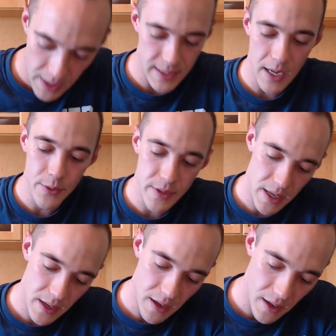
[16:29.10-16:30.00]
that was
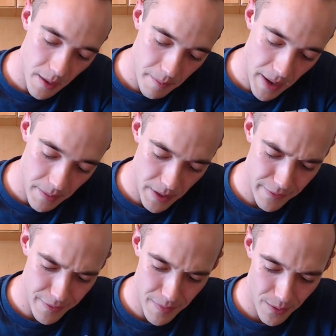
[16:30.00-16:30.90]
like a pet peeve
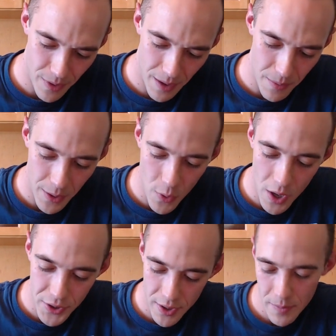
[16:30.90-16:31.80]
of mine when I'm like
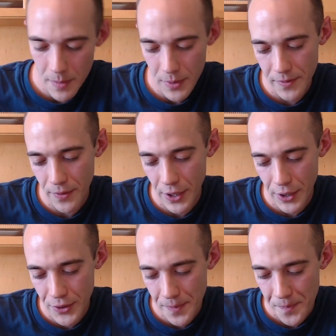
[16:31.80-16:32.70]
watching other people's
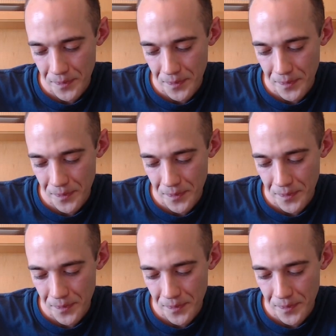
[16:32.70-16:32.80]
footage.